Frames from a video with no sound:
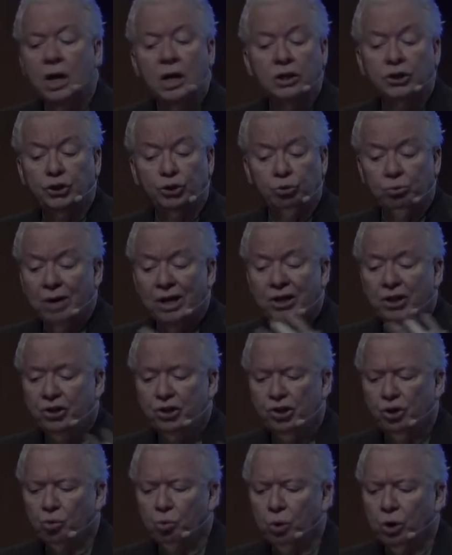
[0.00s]
Surrender
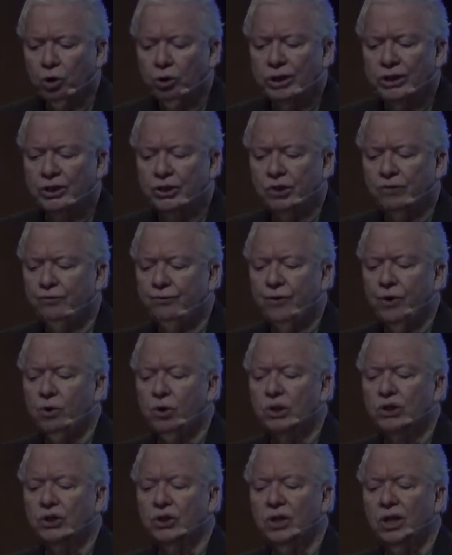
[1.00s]
your worries and
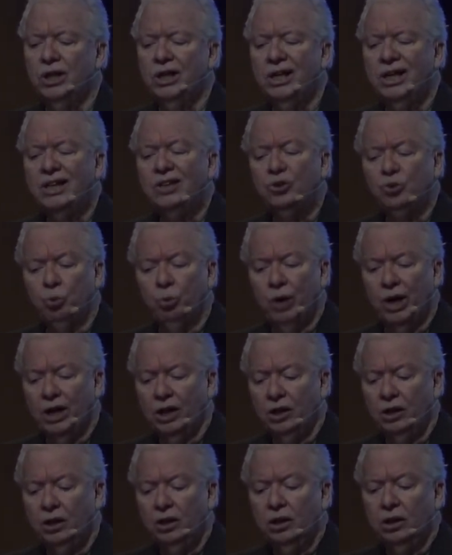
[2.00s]
focus on His
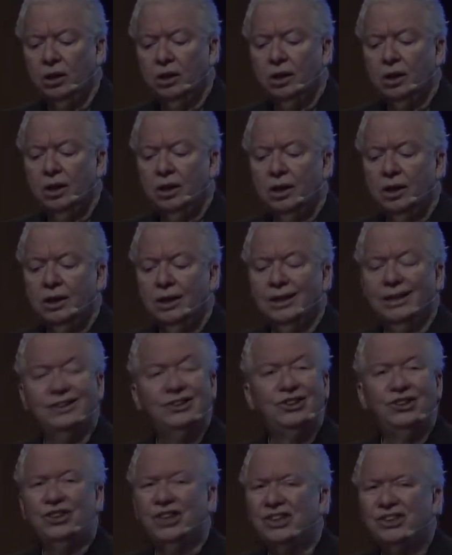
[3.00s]
will.
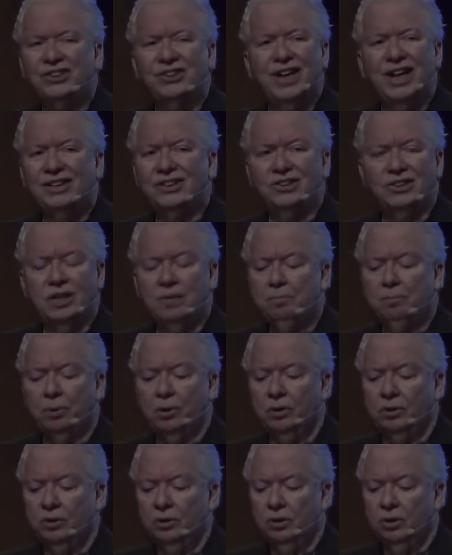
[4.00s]
It's just that
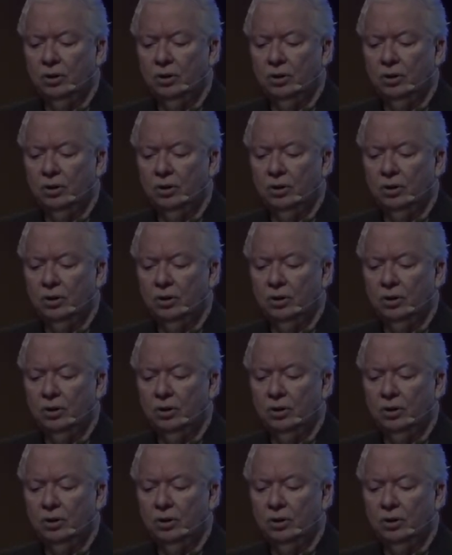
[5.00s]
simple.